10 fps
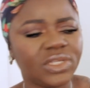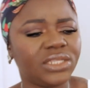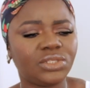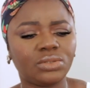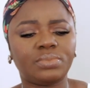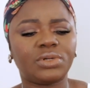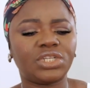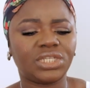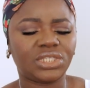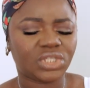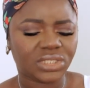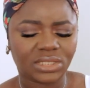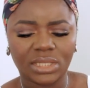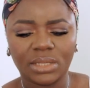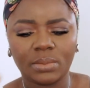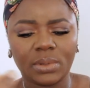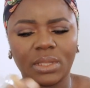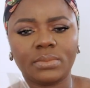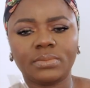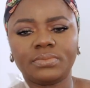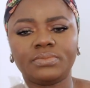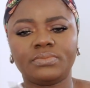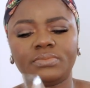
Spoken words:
I need to brush it just a little bit.